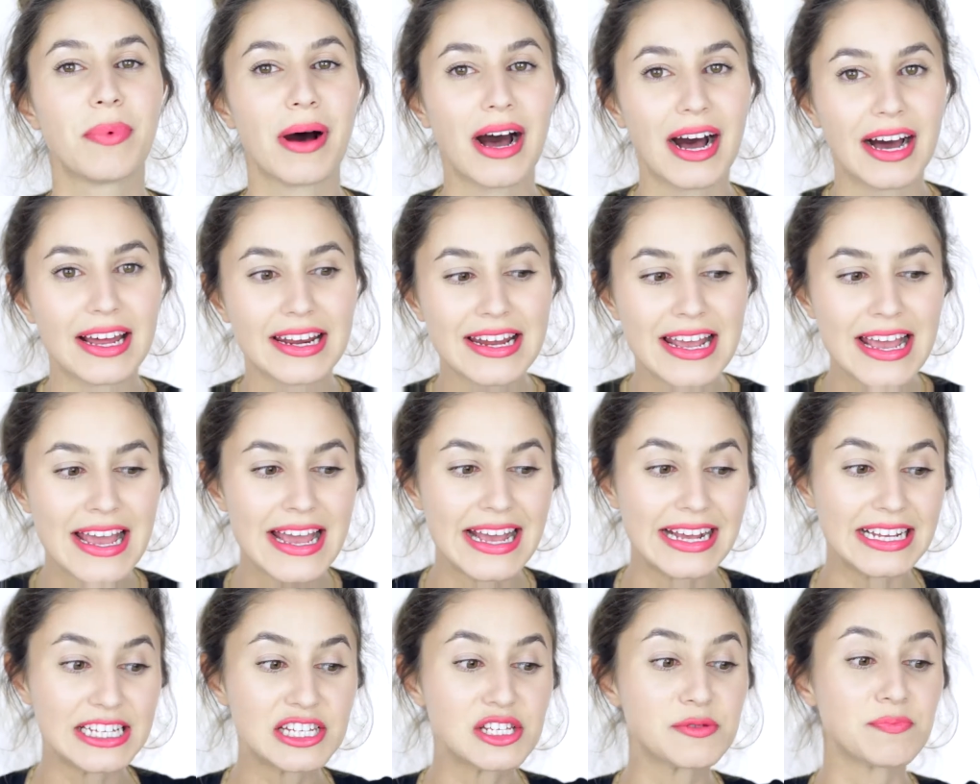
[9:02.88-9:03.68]
but
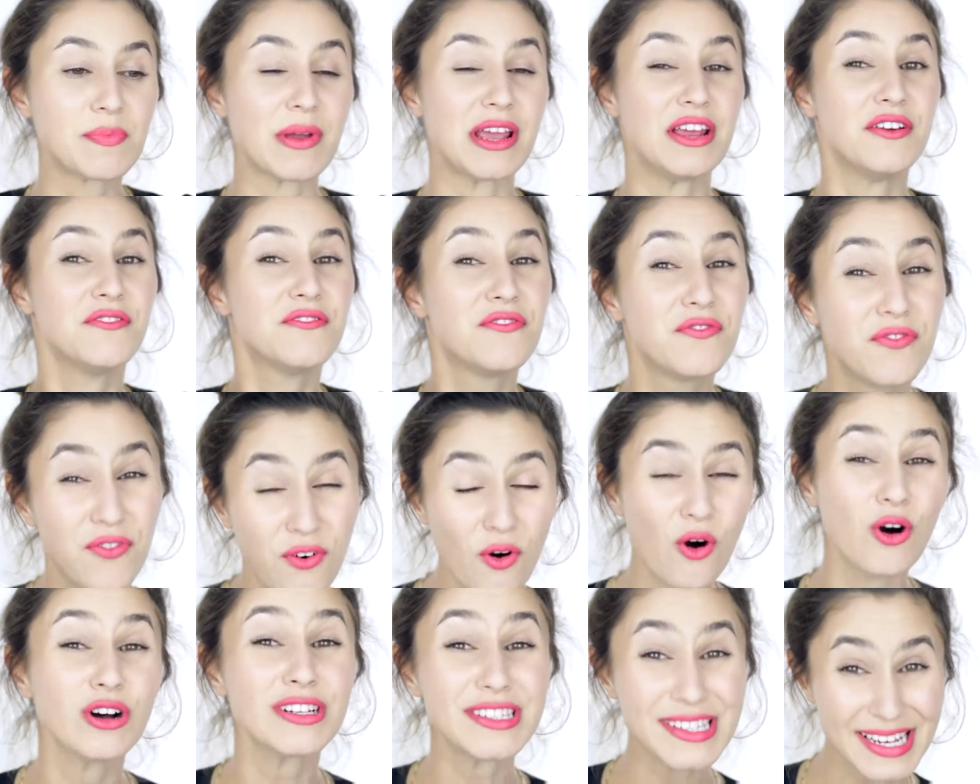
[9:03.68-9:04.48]
it's been
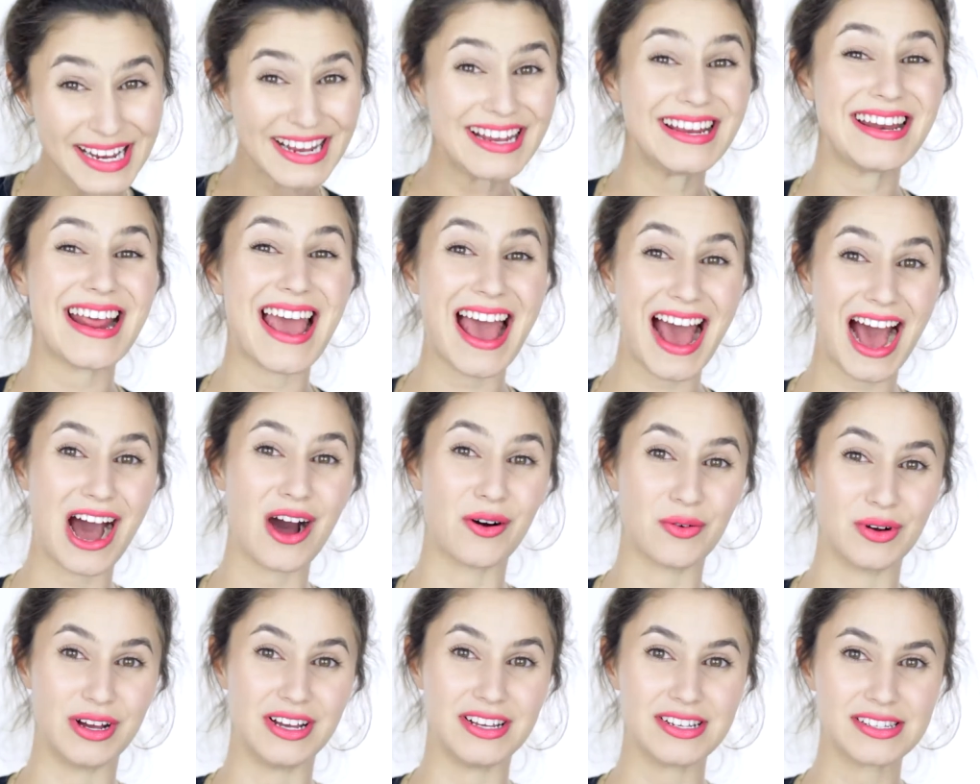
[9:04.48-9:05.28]
14
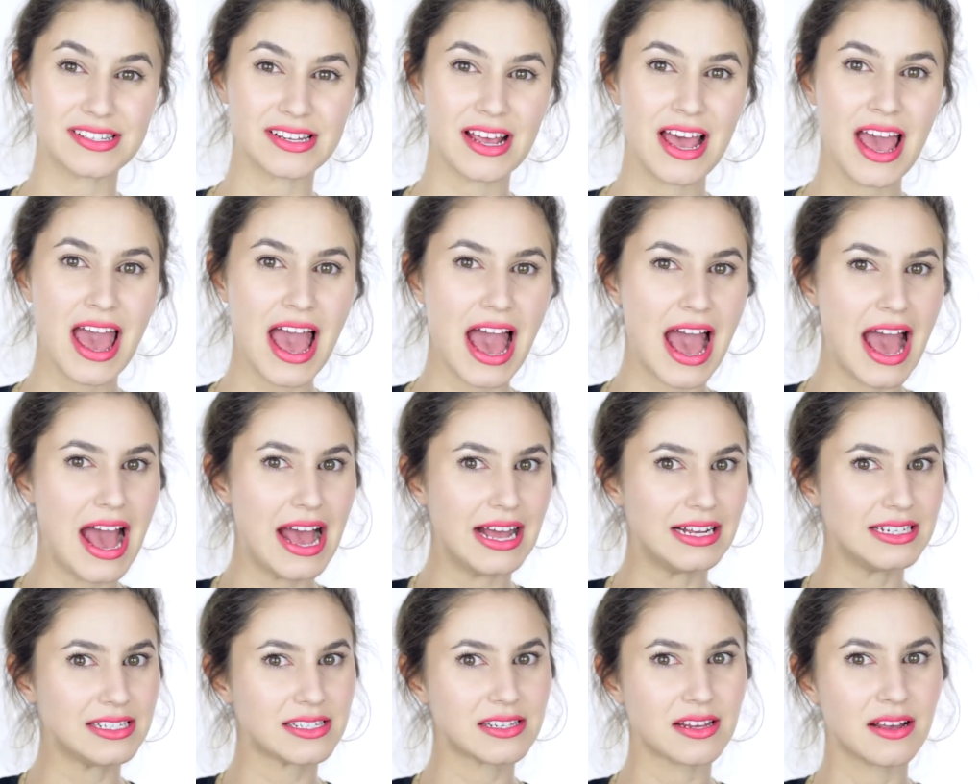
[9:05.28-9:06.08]
hours
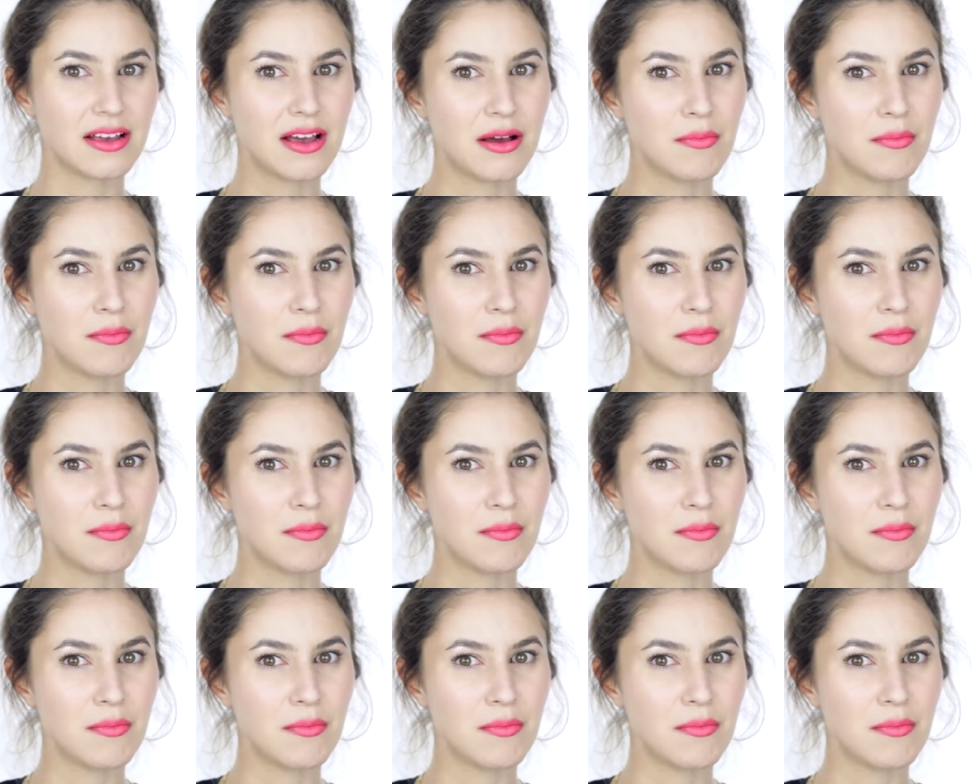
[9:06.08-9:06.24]
and